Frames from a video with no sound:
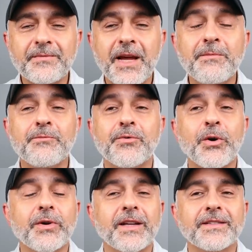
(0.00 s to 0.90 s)
and
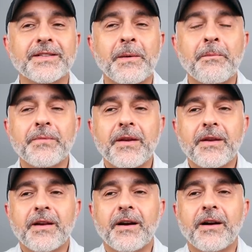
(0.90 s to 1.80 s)
broke it
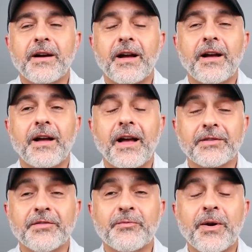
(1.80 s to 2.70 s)
uh,
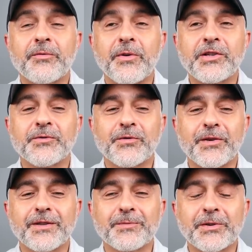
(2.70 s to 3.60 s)
as of preparation for
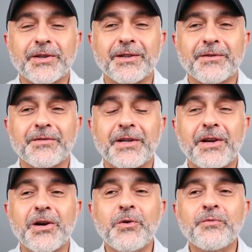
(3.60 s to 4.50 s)
this particular
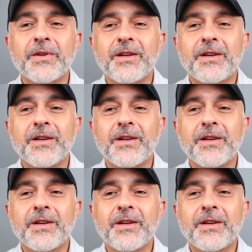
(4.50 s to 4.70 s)
video.